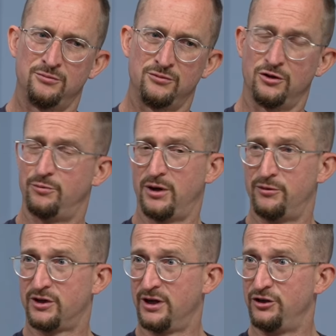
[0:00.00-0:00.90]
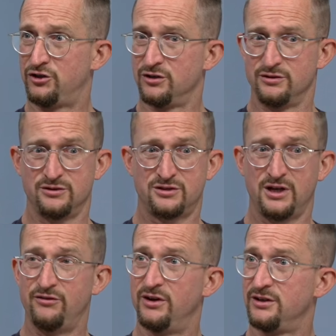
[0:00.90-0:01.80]
lot of publications,
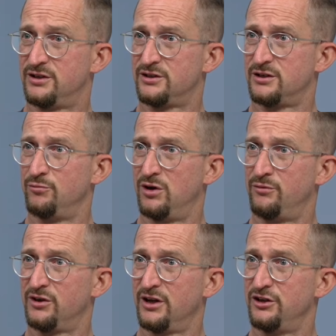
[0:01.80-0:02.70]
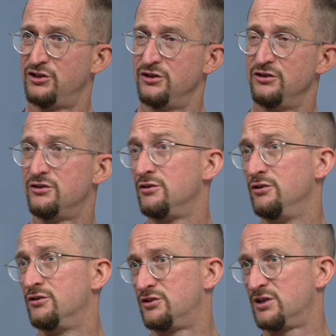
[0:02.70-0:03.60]
even existing publications, you
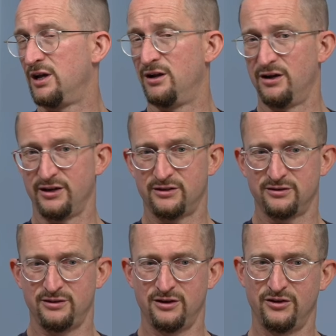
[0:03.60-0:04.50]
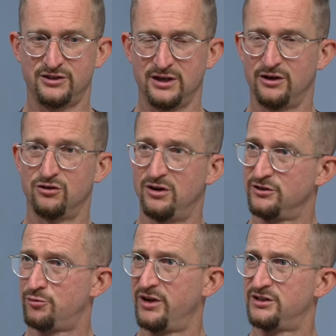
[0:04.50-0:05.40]
could say, like, the Telegraph,
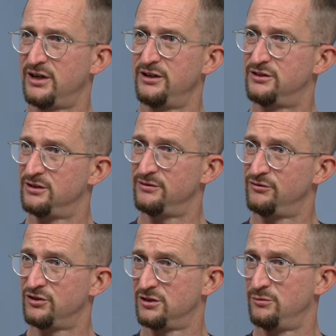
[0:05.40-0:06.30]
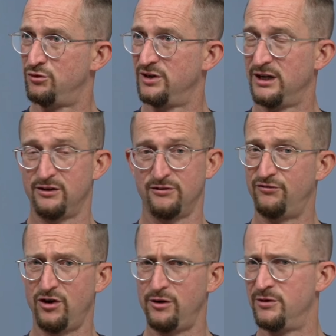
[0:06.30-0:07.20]
Spectator, for example, now are
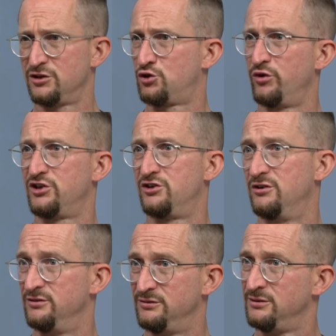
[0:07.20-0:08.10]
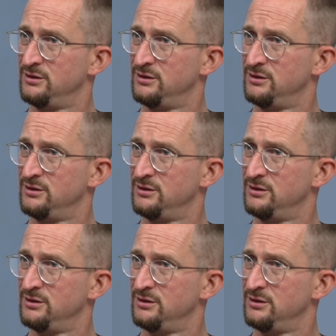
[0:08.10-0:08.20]
very much switched on